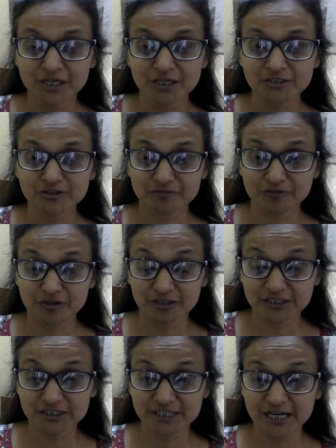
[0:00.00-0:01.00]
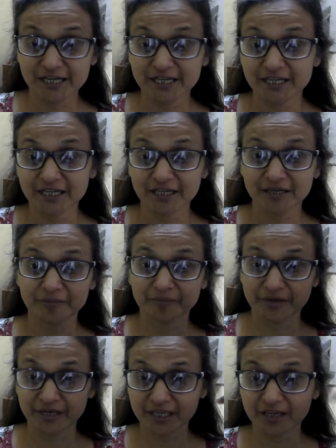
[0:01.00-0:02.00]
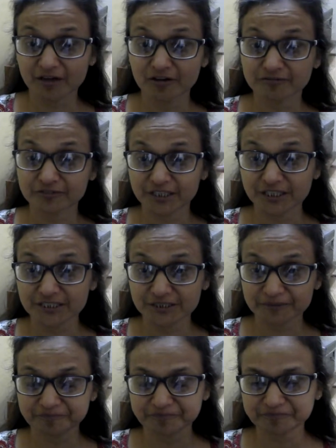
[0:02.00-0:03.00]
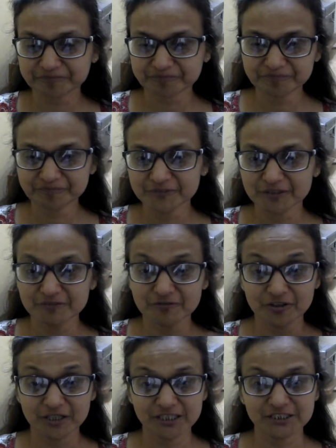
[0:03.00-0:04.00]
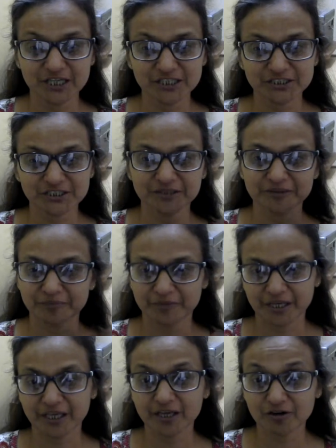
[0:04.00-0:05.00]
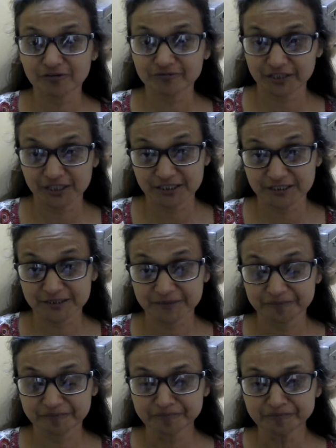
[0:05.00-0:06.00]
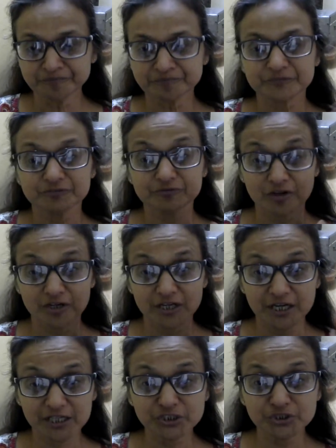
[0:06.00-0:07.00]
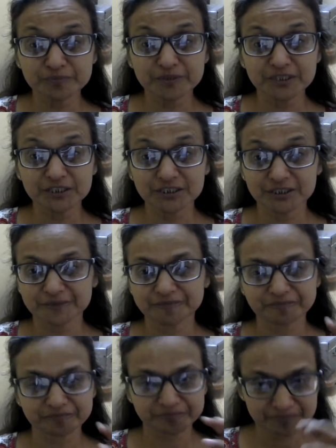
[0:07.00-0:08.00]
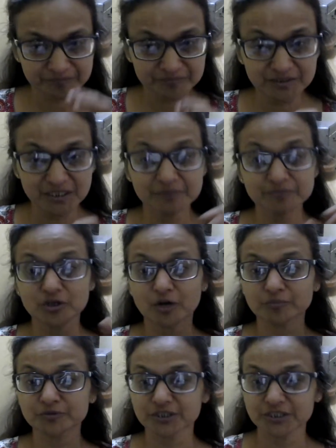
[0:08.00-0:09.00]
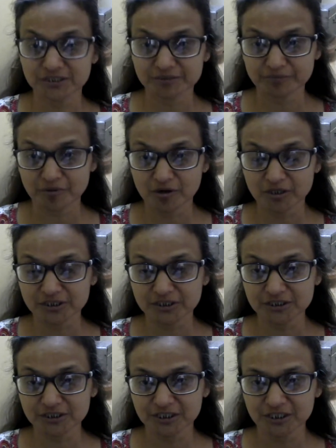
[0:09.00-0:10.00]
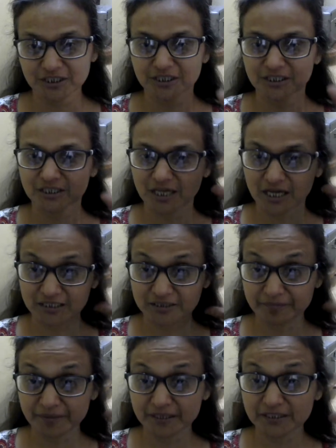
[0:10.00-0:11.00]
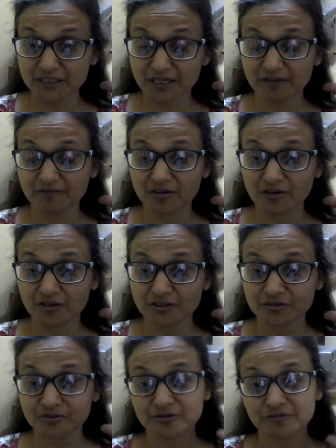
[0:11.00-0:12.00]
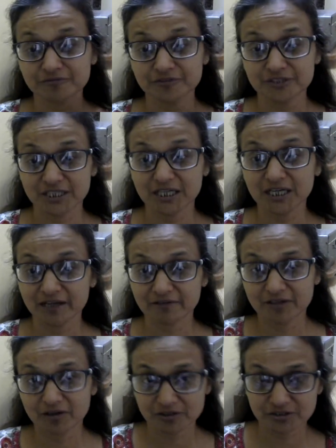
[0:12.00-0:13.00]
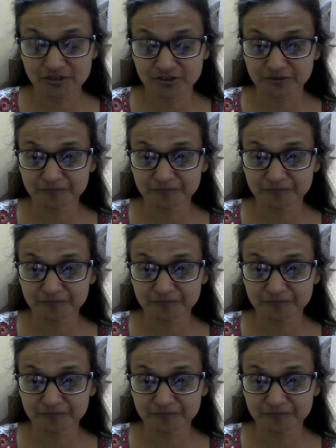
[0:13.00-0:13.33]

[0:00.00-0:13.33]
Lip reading: So for understanding, breaking of things; for digestion, breaking of things; for nourishment, absorption is important at the mental level also, physical level also.